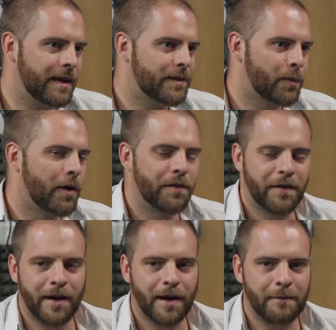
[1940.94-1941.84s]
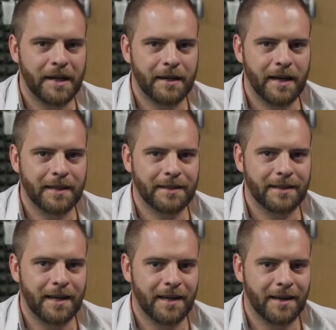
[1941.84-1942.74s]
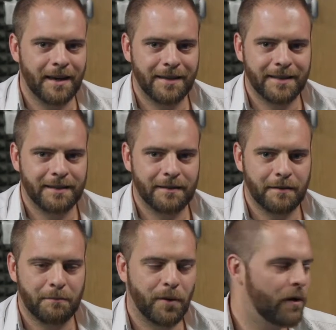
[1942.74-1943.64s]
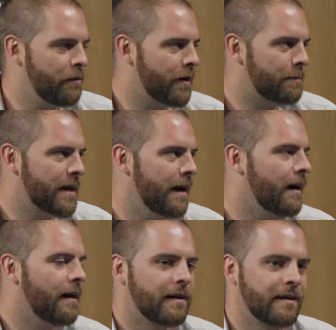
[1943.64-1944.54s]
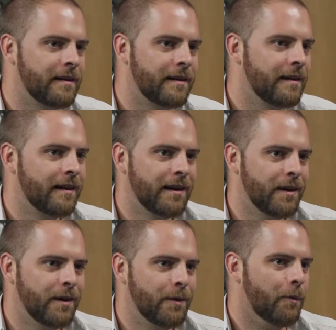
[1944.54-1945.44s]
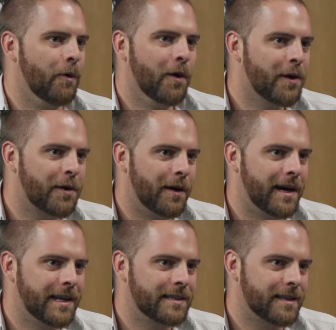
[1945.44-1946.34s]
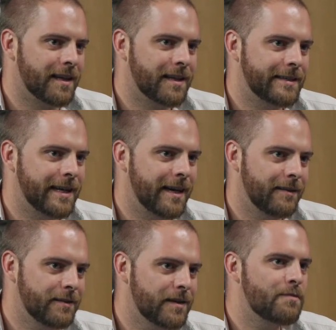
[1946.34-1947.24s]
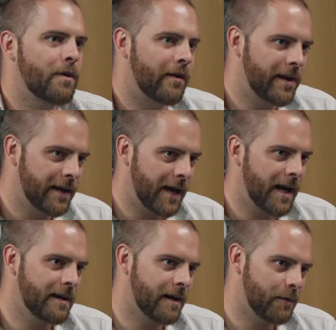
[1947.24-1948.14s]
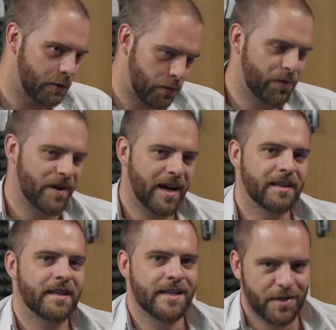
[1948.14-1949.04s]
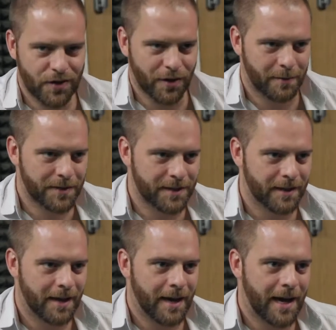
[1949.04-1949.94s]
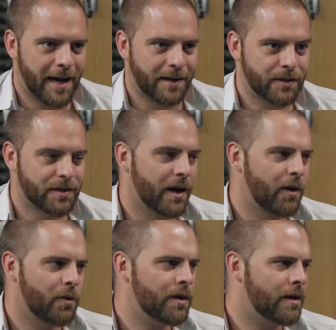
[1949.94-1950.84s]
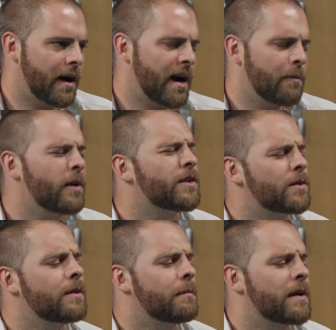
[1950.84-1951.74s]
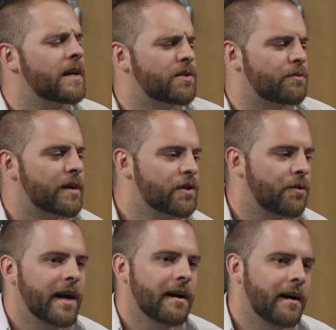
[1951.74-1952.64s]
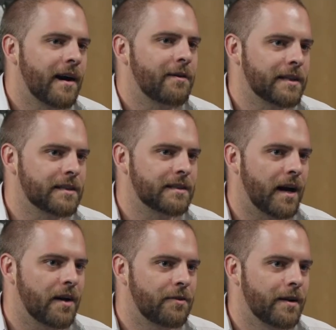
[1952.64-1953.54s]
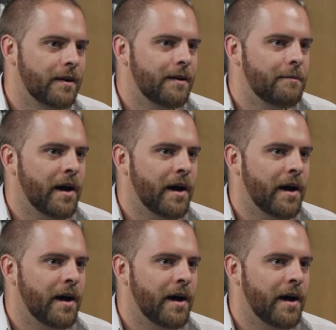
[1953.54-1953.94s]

That's what the. I mean, it's the it's perfect PR work, really, isn't it? They're saying, don't worry, AI will create these jobs. And so, you know, and we're doing a bit to retrain our current staff, mm.